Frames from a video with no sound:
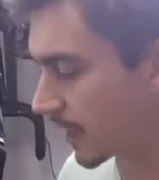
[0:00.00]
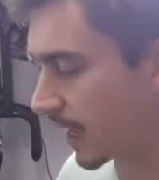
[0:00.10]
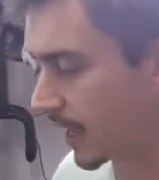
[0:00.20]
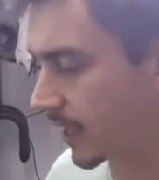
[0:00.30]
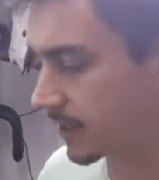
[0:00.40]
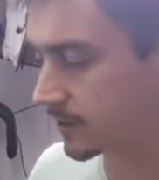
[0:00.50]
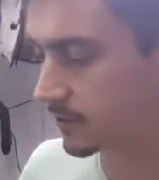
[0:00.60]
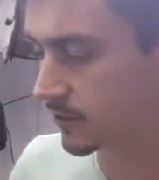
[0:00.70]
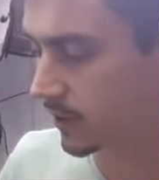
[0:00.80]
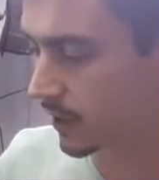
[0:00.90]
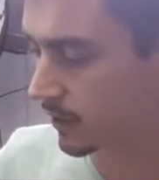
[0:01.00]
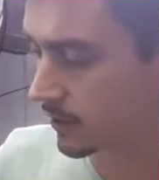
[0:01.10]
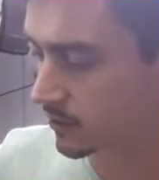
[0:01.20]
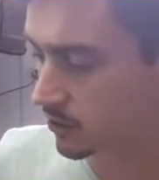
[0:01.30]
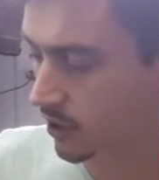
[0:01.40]
And
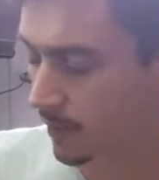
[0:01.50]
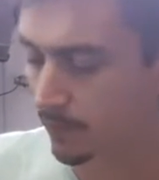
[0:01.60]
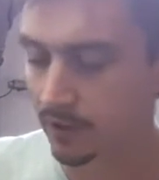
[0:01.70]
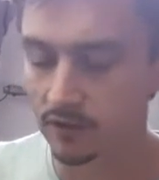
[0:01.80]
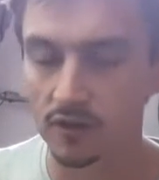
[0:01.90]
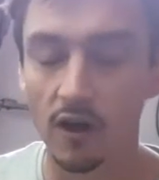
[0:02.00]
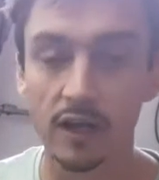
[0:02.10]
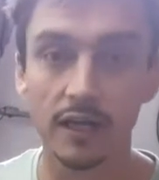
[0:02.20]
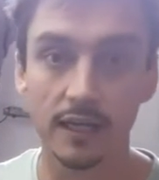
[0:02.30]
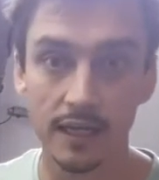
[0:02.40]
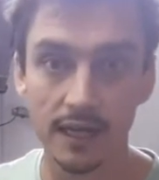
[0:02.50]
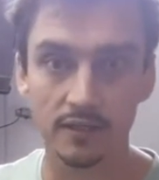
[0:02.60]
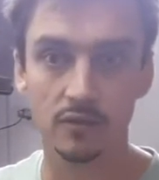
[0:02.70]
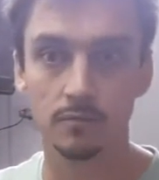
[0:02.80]
this chap has kindly let